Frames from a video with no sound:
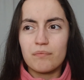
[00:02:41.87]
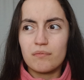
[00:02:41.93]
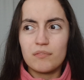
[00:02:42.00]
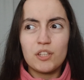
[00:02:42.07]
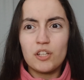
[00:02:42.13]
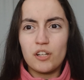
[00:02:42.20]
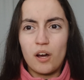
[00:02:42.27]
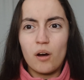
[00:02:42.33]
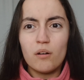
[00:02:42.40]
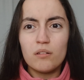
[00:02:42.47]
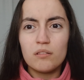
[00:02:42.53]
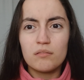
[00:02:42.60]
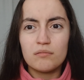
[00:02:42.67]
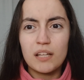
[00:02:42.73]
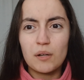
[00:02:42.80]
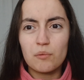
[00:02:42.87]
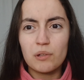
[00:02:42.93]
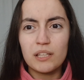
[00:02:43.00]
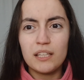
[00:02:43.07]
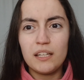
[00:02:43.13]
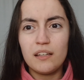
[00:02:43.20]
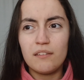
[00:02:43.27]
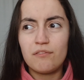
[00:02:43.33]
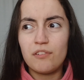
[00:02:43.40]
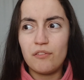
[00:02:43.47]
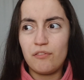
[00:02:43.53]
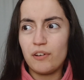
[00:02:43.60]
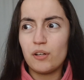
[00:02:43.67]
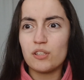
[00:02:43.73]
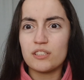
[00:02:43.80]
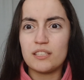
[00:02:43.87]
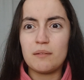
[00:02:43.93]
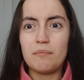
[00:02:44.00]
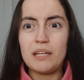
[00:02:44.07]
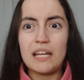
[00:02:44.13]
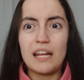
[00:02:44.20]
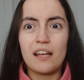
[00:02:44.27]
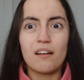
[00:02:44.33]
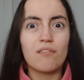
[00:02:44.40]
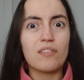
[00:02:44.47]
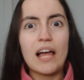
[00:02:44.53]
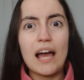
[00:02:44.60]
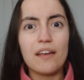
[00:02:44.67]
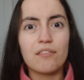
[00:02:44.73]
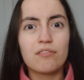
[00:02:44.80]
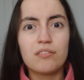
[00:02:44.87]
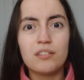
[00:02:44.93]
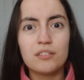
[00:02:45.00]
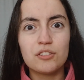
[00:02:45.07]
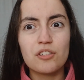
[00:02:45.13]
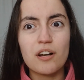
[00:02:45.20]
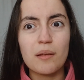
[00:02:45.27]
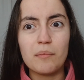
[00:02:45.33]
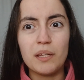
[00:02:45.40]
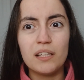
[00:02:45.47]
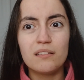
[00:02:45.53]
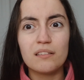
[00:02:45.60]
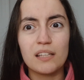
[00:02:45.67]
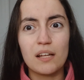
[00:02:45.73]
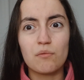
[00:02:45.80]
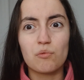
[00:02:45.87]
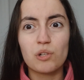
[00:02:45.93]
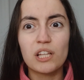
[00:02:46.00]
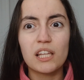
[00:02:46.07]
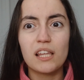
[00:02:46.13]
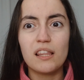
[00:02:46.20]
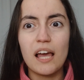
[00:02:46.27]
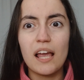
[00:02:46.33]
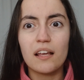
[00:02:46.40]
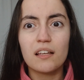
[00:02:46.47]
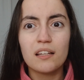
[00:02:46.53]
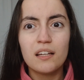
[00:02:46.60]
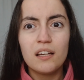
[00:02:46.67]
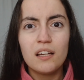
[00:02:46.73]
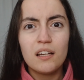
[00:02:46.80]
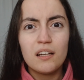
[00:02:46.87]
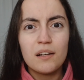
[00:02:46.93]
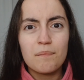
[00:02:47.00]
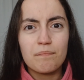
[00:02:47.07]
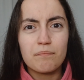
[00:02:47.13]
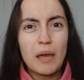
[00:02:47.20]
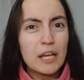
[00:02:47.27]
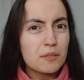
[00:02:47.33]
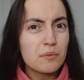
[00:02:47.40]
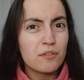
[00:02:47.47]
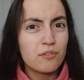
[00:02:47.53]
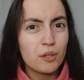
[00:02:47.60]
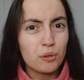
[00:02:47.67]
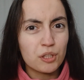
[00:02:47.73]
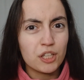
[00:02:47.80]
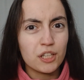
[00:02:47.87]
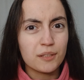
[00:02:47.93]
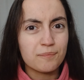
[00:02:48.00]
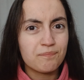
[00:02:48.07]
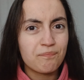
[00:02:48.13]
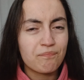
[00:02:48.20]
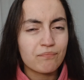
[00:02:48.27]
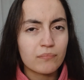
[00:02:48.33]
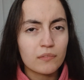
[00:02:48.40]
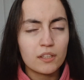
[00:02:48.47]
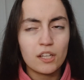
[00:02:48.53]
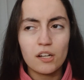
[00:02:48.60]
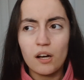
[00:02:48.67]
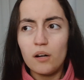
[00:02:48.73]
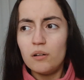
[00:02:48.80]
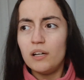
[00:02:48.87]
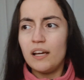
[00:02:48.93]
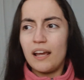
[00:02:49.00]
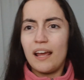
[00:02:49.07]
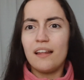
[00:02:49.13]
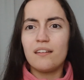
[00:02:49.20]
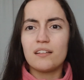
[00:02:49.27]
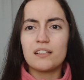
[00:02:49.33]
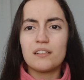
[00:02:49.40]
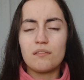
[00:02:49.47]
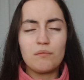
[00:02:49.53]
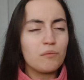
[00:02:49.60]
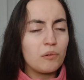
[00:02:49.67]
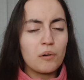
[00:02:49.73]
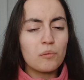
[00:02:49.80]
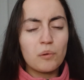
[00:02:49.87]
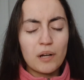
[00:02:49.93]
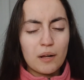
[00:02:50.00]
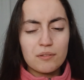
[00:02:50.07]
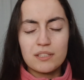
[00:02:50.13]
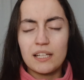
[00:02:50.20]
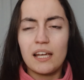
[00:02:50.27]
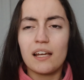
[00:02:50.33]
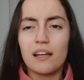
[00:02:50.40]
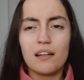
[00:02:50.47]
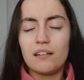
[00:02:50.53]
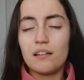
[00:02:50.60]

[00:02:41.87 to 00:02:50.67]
that really fulfills the meaning of life, you know what I mean? That really like makes me feel good, and what I was saying,